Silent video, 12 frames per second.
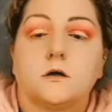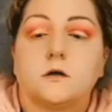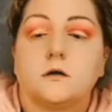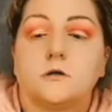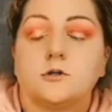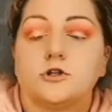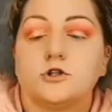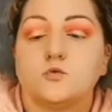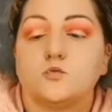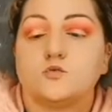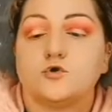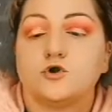I
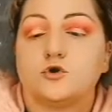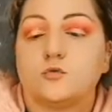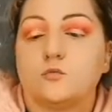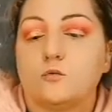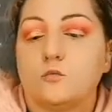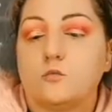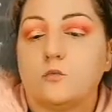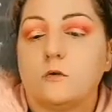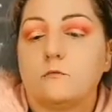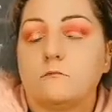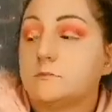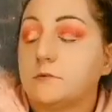showed
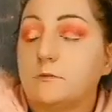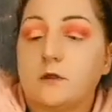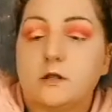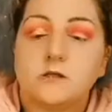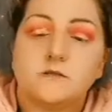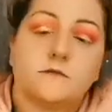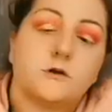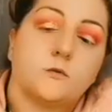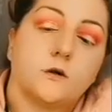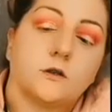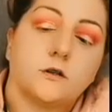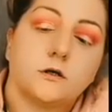you in my last
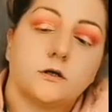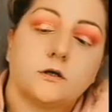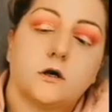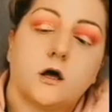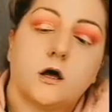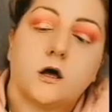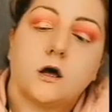video, I think.